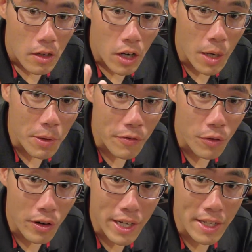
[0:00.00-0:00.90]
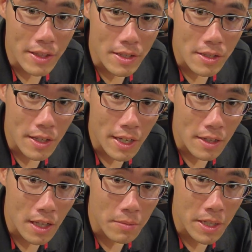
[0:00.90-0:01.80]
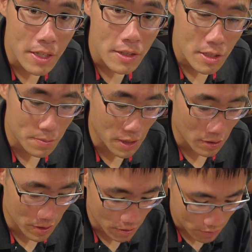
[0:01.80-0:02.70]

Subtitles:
All right, before I eat this thing, let me smell the